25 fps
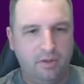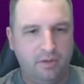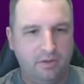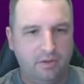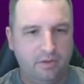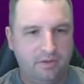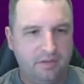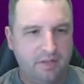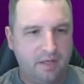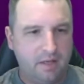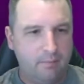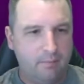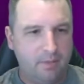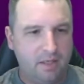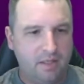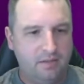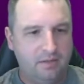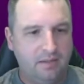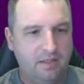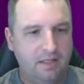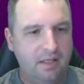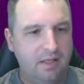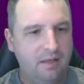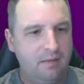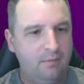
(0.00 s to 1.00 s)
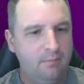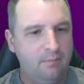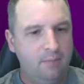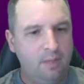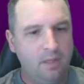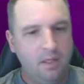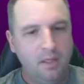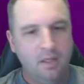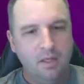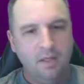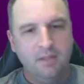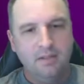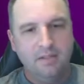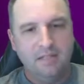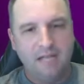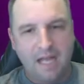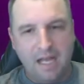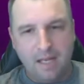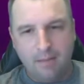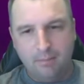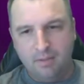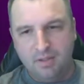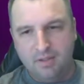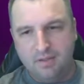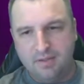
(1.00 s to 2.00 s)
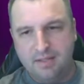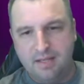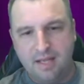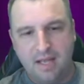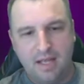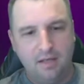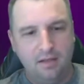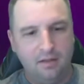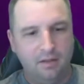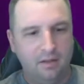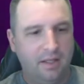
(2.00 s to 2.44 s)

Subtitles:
set, my team diamond set.